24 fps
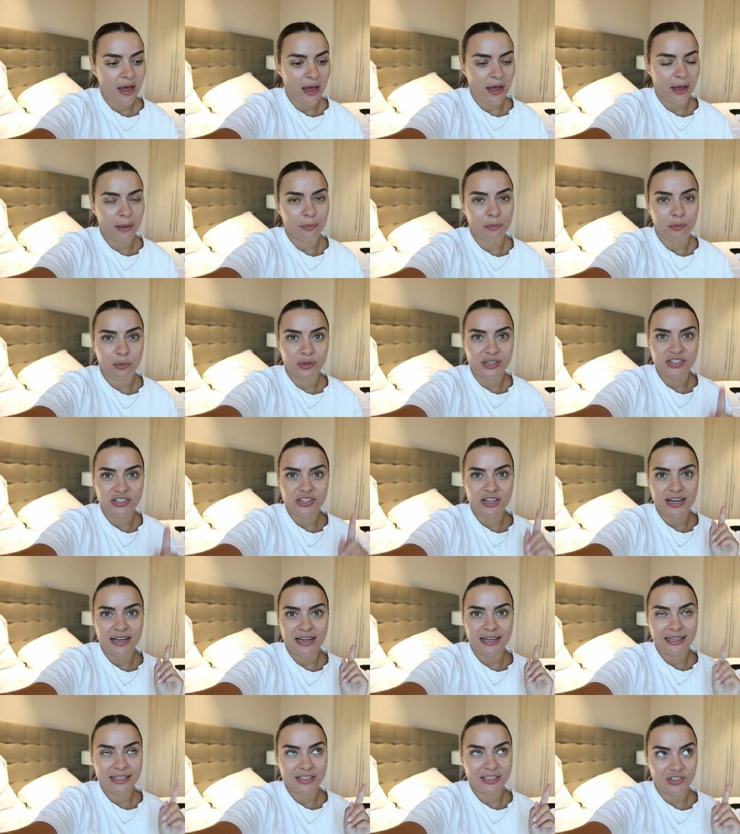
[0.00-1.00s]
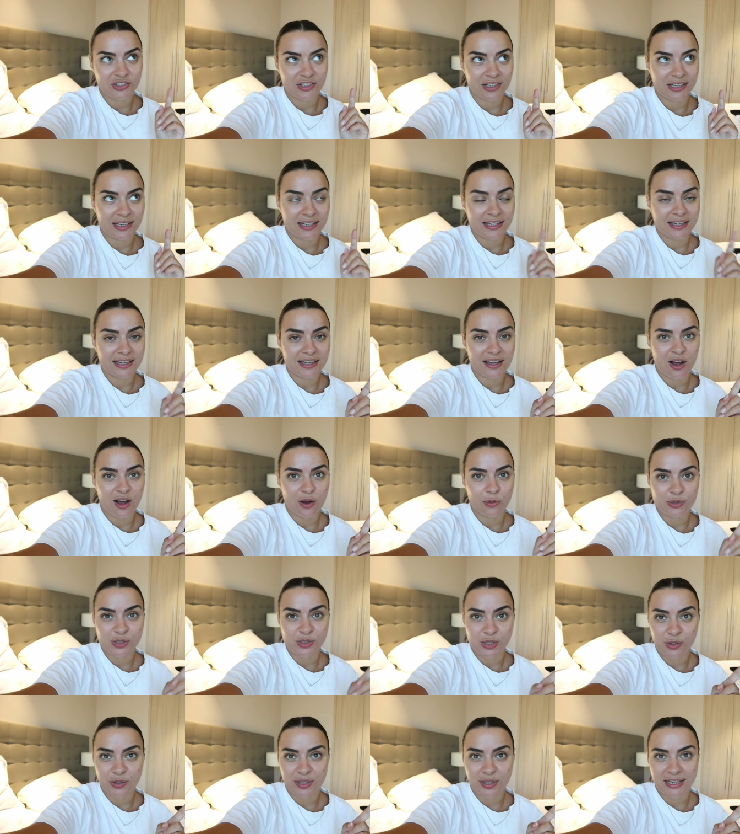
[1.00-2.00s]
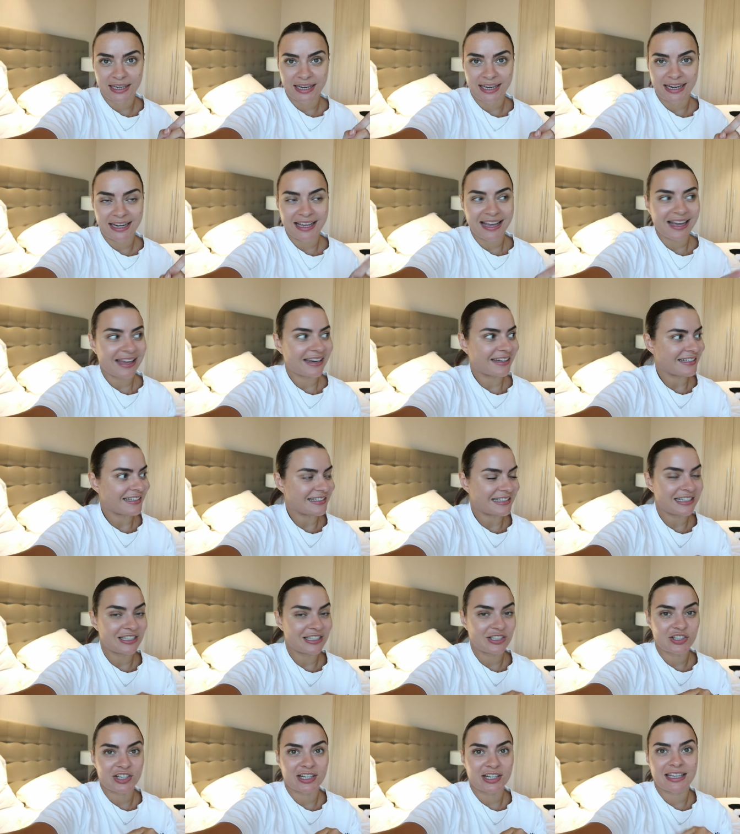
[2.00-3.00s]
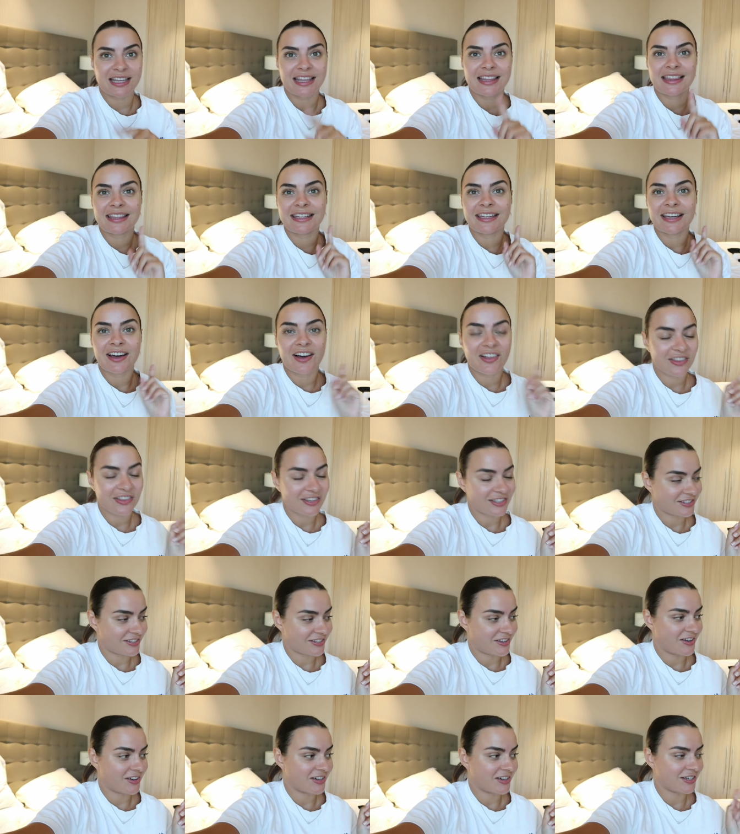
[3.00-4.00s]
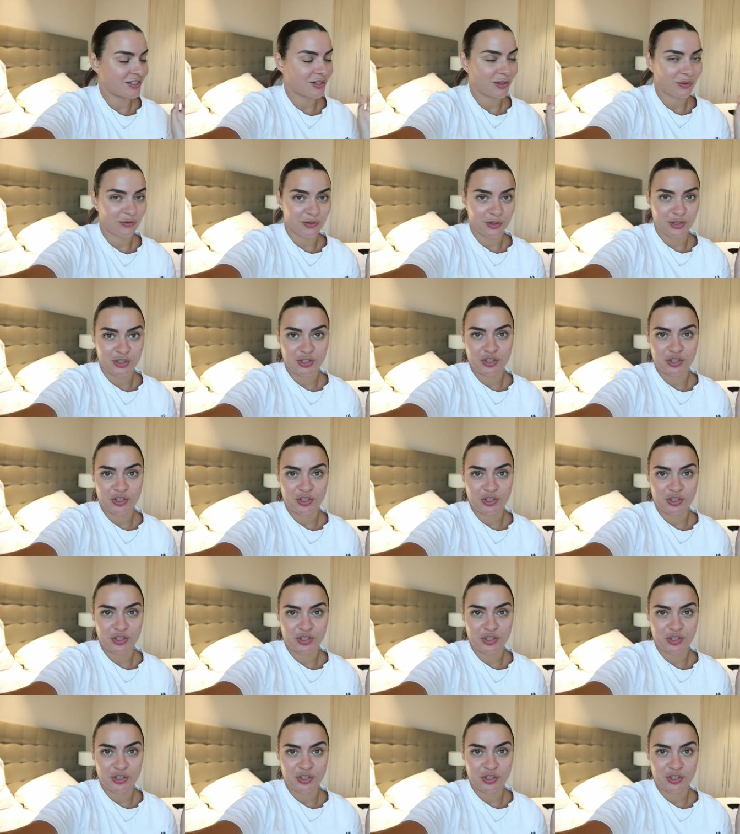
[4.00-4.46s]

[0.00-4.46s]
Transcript: um, which literally, I was Googling it and it's literally the other side of the